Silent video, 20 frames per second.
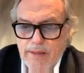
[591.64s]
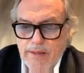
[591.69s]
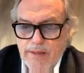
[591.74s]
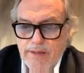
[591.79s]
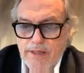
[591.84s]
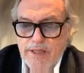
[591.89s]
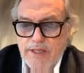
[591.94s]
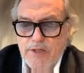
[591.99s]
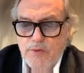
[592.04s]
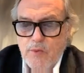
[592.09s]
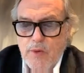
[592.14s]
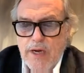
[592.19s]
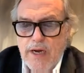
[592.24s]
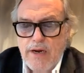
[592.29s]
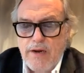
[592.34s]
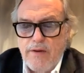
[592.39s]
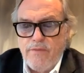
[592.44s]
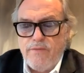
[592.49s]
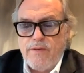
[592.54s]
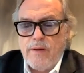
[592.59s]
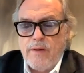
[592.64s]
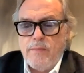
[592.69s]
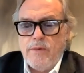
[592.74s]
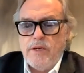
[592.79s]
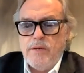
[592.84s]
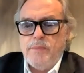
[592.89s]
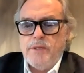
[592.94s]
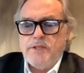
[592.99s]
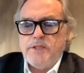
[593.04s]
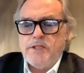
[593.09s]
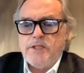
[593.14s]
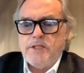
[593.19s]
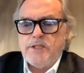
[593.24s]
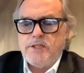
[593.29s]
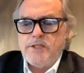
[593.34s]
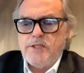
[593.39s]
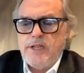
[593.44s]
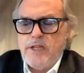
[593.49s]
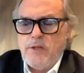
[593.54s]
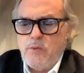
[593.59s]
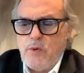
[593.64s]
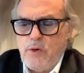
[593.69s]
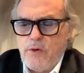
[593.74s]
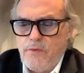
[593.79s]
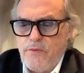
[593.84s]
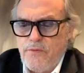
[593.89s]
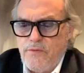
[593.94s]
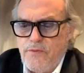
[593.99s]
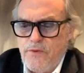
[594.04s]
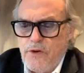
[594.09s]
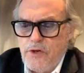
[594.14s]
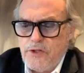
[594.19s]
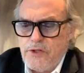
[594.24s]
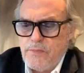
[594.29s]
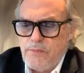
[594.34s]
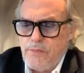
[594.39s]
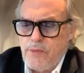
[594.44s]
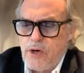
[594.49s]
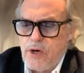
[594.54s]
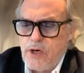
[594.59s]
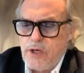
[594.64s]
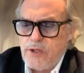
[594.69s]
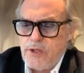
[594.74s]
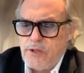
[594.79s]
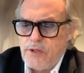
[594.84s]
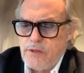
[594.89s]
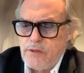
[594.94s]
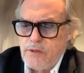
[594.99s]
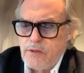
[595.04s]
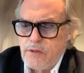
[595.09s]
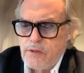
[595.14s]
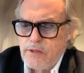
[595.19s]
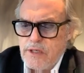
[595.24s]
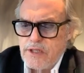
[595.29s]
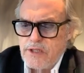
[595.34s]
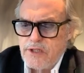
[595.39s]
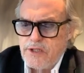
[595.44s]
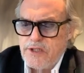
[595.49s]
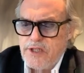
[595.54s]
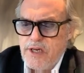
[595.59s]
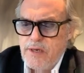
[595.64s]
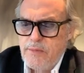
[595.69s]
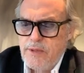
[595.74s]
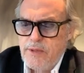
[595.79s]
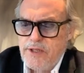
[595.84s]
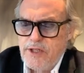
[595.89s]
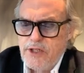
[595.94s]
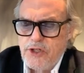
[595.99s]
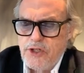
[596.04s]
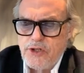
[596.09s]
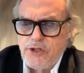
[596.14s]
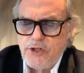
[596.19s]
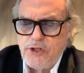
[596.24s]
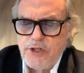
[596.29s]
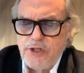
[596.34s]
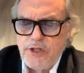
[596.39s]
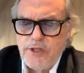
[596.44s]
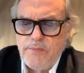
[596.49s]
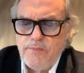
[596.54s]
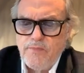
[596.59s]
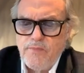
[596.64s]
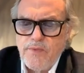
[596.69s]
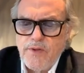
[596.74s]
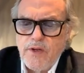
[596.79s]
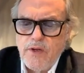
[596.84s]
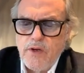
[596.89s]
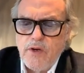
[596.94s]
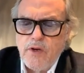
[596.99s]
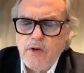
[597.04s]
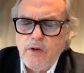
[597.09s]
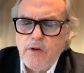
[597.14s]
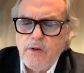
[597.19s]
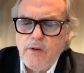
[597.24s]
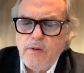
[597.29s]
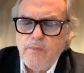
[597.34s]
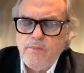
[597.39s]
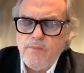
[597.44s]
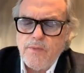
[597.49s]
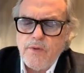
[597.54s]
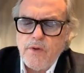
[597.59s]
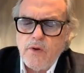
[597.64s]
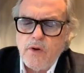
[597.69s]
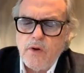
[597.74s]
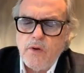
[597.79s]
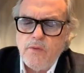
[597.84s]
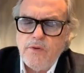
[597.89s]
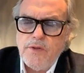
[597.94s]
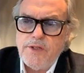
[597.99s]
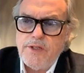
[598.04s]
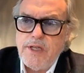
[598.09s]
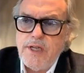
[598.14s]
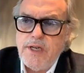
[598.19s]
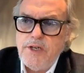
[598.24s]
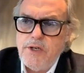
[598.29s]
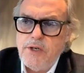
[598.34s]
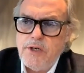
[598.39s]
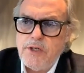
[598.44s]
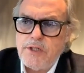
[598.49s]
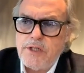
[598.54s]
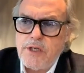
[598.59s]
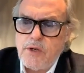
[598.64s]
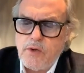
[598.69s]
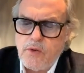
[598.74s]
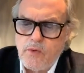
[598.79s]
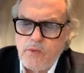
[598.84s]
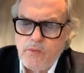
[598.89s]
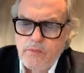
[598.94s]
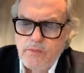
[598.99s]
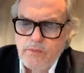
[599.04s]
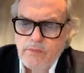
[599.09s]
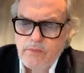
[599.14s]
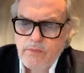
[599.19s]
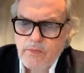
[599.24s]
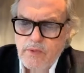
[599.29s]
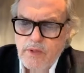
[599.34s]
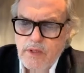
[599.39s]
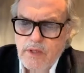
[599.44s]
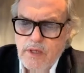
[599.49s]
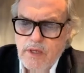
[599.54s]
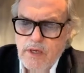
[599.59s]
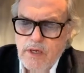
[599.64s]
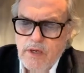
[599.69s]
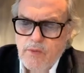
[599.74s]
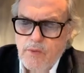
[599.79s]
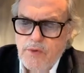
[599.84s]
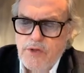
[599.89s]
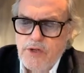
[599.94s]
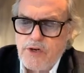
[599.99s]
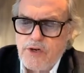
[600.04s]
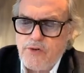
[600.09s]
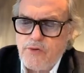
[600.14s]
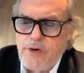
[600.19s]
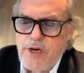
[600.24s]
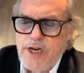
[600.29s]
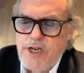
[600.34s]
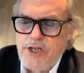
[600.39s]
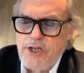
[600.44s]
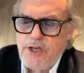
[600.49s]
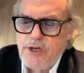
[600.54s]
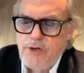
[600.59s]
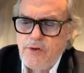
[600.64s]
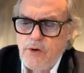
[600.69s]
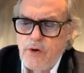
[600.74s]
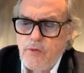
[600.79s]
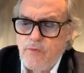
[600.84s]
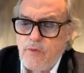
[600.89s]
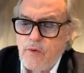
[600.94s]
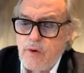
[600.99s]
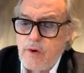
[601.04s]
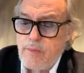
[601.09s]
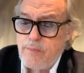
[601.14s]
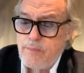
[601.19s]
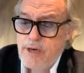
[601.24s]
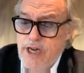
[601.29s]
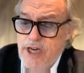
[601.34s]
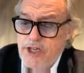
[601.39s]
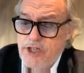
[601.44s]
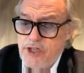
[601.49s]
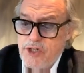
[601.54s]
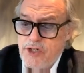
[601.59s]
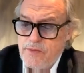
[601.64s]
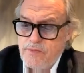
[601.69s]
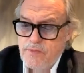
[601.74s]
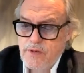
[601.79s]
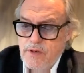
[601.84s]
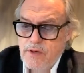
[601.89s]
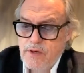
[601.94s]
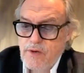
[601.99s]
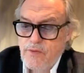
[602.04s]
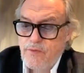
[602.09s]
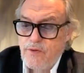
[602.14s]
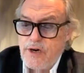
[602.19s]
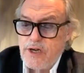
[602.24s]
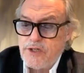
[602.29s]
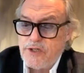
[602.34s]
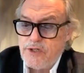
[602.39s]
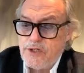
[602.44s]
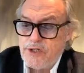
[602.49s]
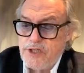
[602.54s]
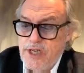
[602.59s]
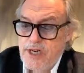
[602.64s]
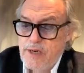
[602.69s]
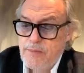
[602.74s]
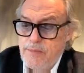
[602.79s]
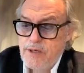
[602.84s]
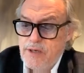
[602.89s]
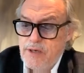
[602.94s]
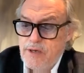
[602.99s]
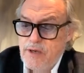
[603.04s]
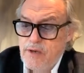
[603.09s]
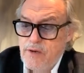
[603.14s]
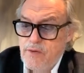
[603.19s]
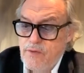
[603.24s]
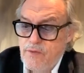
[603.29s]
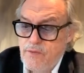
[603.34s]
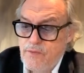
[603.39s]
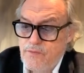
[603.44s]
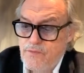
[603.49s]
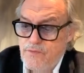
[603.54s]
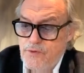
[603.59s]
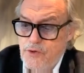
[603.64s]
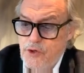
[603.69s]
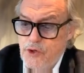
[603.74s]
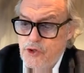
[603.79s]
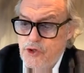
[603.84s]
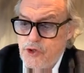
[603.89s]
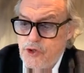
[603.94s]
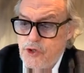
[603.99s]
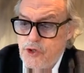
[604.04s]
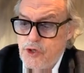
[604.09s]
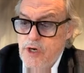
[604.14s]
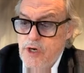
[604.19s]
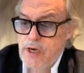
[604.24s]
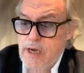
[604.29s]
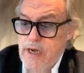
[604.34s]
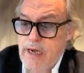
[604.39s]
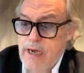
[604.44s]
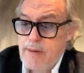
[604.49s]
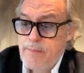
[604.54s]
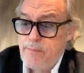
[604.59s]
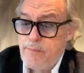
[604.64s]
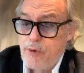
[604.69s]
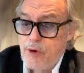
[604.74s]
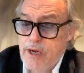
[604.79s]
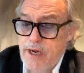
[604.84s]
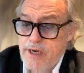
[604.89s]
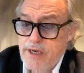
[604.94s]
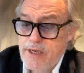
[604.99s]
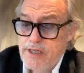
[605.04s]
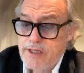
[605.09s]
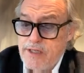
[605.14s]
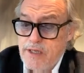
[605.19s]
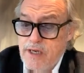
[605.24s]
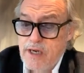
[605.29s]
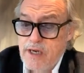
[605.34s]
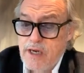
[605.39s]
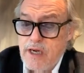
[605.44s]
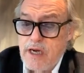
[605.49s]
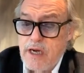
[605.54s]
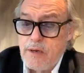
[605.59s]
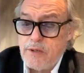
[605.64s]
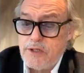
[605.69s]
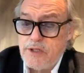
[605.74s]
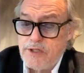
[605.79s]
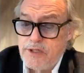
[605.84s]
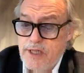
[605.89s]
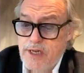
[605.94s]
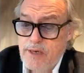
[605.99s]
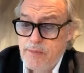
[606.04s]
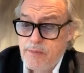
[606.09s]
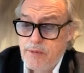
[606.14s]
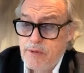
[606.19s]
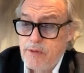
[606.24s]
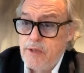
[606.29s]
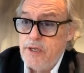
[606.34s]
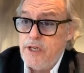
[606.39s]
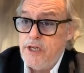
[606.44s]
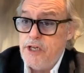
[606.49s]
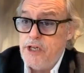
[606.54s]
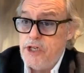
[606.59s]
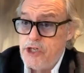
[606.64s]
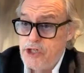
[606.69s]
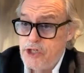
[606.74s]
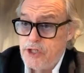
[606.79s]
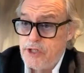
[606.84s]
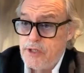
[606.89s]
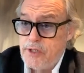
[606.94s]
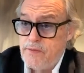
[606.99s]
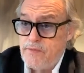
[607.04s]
This is why Family Business Network first embarked on a sustainability journey over 10 years ago with the creation of our pledge for a sustainable future and Polaris, our sustainable initiative.